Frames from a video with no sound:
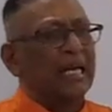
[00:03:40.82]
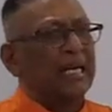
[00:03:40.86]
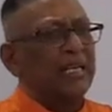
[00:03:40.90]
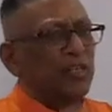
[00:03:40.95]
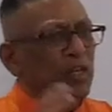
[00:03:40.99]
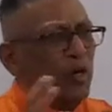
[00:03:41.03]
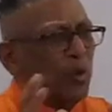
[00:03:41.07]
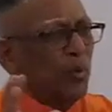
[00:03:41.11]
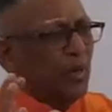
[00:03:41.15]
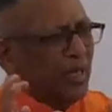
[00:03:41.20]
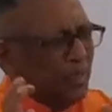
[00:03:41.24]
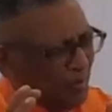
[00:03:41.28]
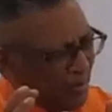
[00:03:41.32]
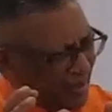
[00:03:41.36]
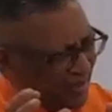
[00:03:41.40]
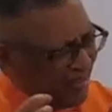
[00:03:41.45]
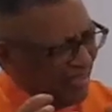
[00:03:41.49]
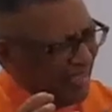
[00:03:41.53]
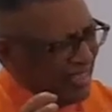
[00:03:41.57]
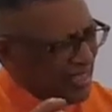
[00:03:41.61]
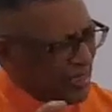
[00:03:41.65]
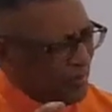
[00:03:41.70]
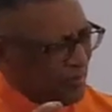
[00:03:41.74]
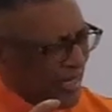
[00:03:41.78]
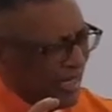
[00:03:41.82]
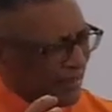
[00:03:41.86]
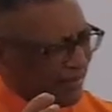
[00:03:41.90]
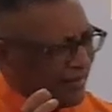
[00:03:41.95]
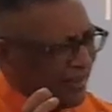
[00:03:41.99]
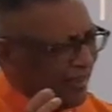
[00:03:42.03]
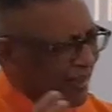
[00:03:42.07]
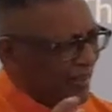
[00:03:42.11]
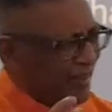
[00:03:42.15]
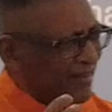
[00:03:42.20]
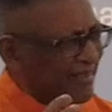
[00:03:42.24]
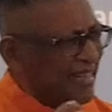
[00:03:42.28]
And no one would think about
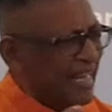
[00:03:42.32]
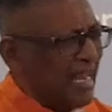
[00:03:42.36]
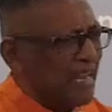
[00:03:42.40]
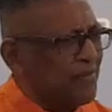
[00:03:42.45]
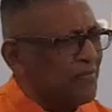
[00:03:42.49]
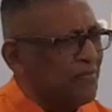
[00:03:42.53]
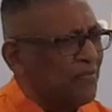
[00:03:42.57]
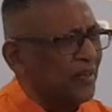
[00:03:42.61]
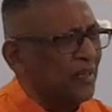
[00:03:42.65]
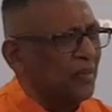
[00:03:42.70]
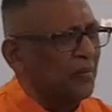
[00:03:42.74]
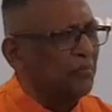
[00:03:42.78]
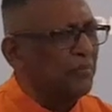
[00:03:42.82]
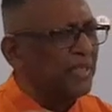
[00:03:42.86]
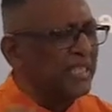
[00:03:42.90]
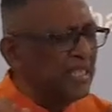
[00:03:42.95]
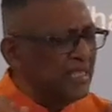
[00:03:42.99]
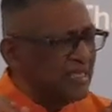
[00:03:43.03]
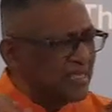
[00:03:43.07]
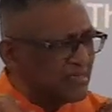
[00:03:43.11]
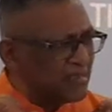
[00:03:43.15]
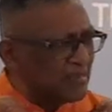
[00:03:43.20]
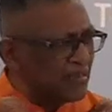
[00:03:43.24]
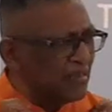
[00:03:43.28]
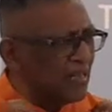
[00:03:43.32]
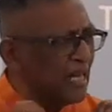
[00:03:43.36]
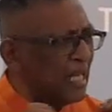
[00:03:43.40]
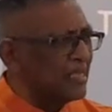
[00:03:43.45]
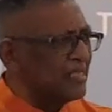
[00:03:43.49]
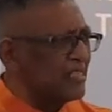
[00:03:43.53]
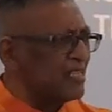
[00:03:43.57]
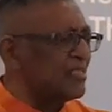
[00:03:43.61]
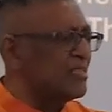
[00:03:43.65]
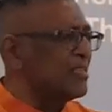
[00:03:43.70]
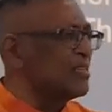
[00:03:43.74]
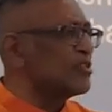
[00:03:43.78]
unthankful, but he
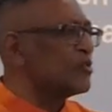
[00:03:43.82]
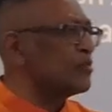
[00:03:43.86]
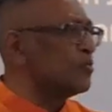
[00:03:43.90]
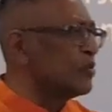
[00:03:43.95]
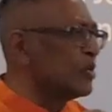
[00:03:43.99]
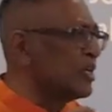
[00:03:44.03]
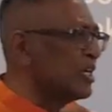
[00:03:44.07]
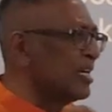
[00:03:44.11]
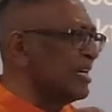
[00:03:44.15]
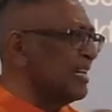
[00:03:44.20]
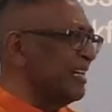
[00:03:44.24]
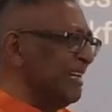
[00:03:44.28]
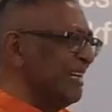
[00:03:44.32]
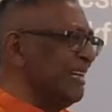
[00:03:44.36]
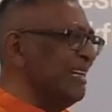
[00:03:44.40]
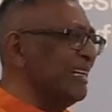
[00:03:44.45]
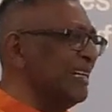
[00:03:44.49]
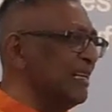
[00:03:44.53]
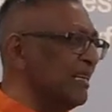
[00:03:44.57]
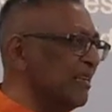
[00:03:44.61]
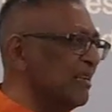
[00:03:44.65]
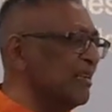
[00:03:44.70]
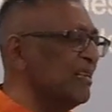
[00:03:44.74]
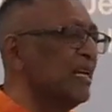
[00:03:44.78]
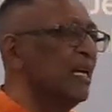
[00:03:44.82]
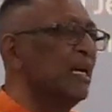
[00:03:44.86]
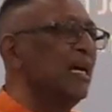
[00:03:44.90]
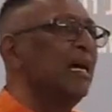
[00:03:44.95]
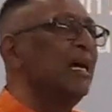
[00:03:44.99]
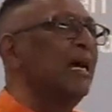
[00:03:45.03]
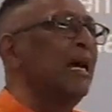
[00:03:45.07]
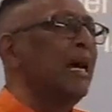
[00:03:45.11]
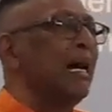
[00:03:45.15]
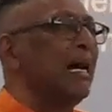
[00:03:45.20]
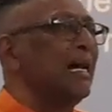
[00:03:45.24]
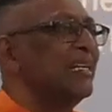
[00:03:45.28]
slots this word in
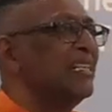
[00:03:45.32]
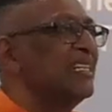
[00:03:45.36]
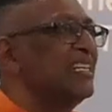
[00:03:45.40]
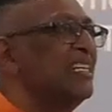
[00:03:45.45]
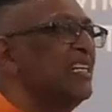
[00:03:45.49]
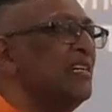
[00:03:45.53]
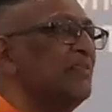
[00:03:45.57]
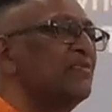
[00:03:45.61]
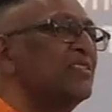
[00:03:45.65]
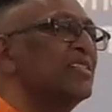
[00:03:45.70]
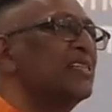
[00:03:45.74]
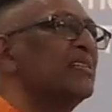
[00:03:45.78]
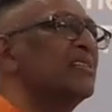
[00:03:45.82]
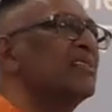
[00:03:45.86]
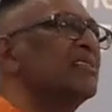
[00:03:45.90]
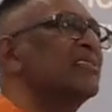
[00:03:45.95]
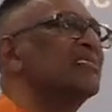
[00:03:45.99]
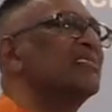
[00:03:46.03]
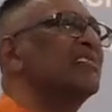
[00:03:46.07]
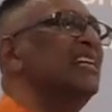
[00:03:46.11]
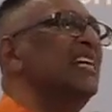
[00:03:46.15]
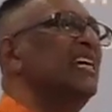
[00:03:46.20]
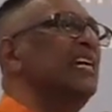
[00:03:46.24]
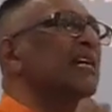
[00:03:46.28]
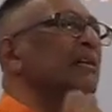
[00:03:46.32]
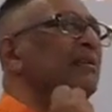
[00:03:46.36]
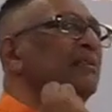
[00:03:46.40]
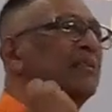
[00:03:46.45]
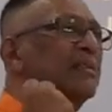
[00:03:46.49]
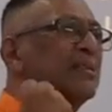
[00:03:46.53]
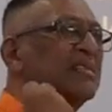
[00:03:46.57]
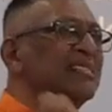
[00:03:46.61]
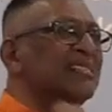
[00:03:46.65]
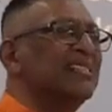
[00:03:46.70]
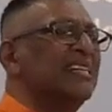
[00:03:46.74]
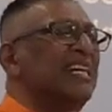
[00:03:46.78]
and gives it
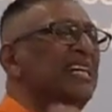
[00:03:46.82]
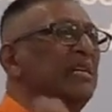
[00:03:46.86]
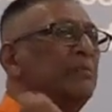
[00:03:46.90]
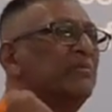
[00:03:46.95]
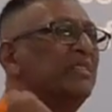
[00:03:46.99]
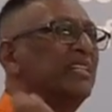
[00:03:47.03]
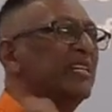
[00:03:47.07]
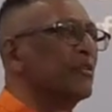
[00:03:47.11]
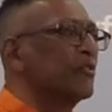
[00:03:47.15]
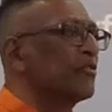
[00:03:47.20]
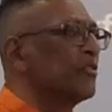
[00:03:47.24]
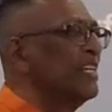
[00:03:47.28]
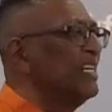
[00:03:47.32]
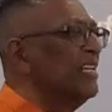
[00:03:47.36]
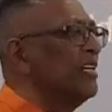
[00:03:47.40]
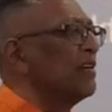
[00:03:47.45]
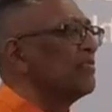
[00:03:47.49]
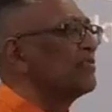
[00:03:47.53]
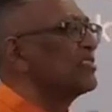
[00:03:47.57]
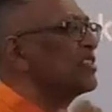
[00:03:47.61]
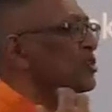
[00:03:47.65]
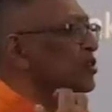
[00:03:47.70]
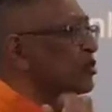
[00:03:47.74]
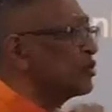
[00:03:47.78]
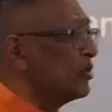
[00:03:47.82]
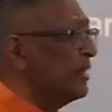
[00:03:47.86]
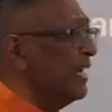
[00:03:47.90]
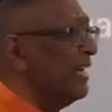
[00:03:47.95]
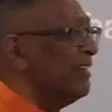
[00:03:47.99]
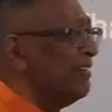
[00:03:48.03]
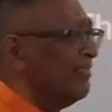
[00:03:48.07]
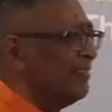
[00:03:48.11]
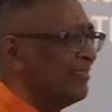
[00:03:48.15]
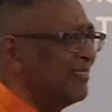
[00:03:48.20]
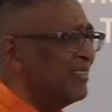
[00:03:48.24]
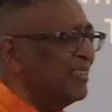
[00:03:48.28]
the same degree of
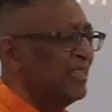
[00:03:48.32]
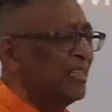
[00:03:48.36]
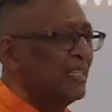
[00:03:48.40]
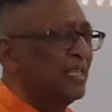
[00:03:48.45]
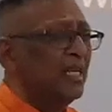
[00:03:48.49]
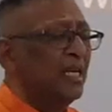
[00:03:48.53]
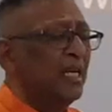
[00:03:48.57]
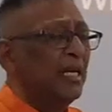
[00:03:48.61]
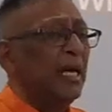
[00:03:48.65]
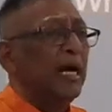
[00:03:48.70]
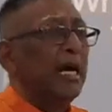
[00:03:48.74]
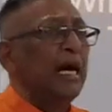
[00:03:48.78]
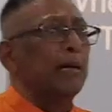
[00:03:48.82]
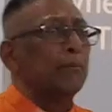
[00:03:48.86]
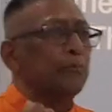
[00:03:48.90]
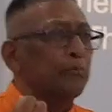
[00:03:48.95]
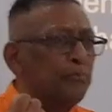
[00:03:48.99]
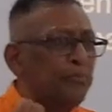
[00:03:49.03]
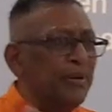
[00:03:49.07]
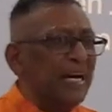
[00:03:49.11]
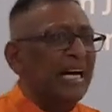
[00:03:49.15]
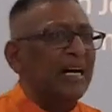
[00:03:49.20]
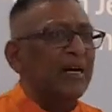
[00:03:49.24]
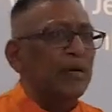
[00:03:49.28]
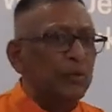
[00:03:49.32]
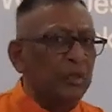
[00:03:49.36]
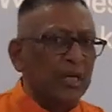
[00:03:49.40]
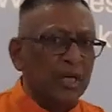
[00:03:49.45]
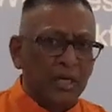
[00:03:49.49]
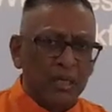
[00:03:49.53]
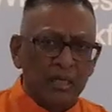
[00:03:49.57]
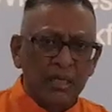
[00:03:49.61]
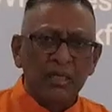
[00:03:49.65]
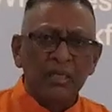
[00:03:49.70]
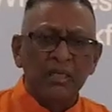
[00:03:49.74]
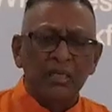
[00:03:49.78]
strength and
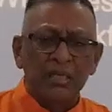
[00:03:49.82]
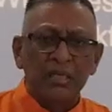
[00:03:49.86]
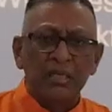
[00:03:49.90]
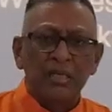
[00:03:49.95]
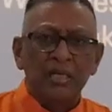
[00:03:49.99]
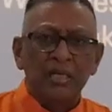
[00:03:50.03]
power